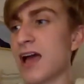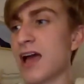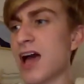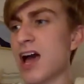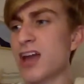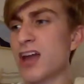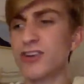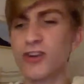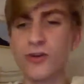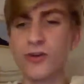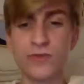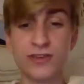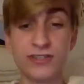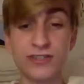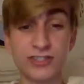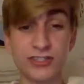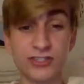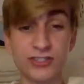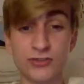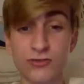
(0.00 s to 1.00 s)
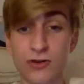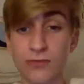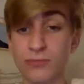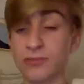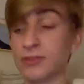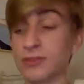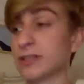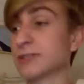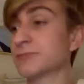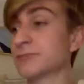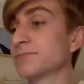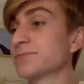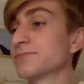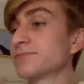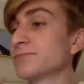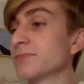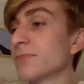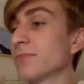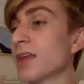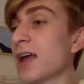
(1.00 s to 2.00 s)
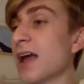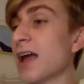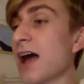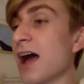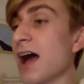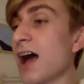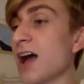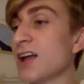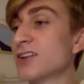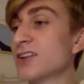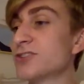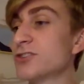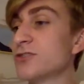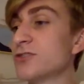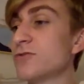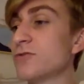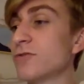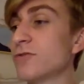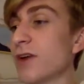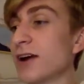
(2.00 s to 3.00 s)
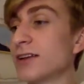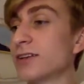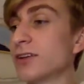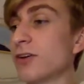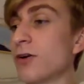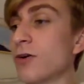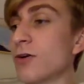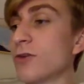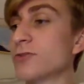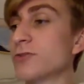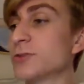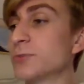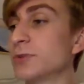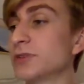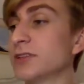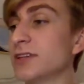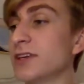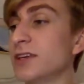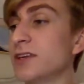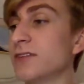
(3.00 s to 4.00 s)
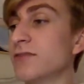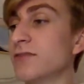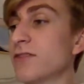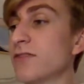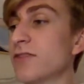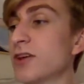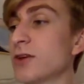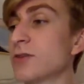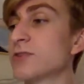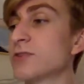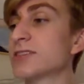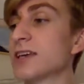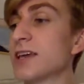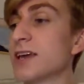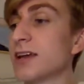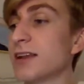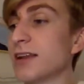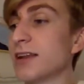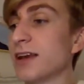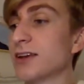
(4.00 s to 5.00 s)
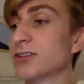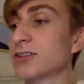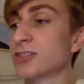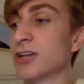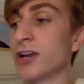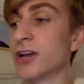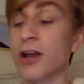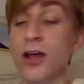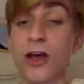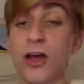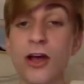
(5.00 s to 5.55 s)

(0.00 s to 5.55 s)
I know this is troubling. I too find it hard to believe there is a connection